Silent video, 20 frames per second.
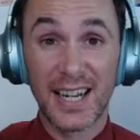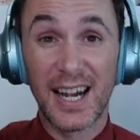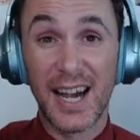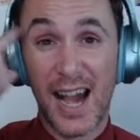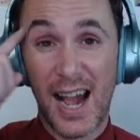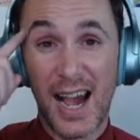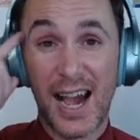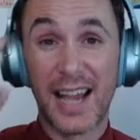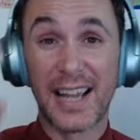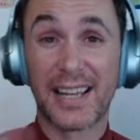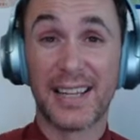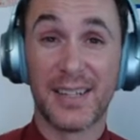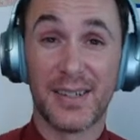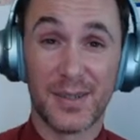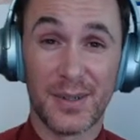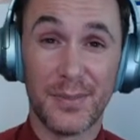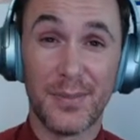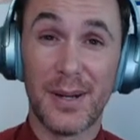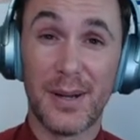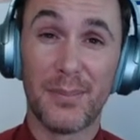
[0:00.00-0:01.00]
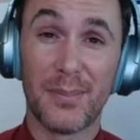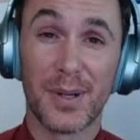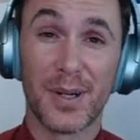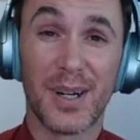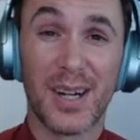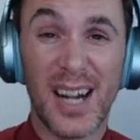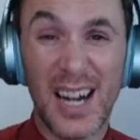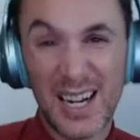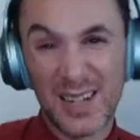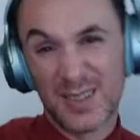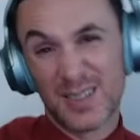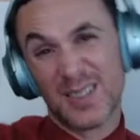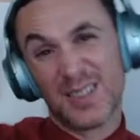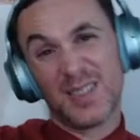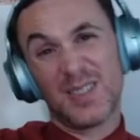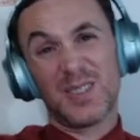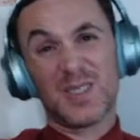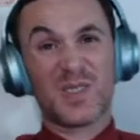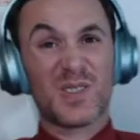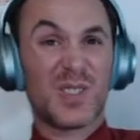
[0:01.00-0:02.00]
I can remember I was
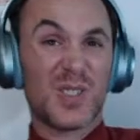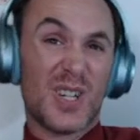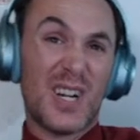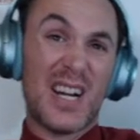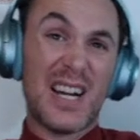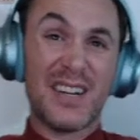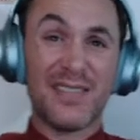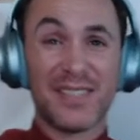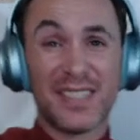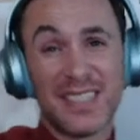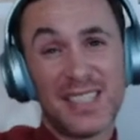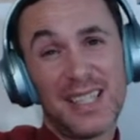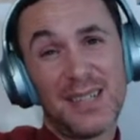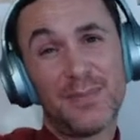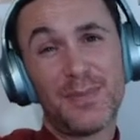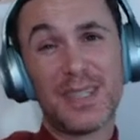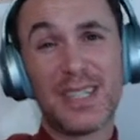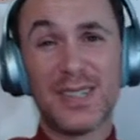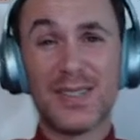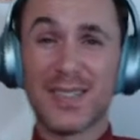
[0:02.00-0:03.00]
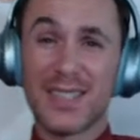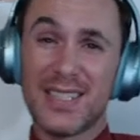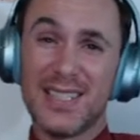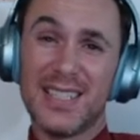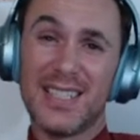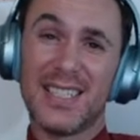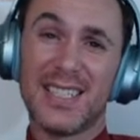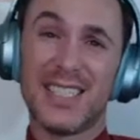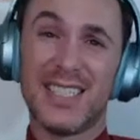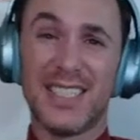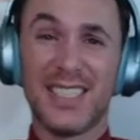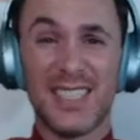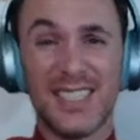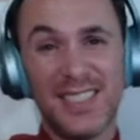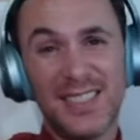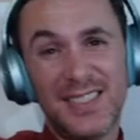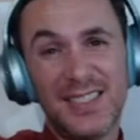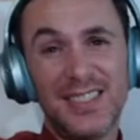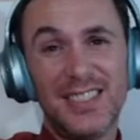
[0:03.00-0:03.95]
driving them when I was little,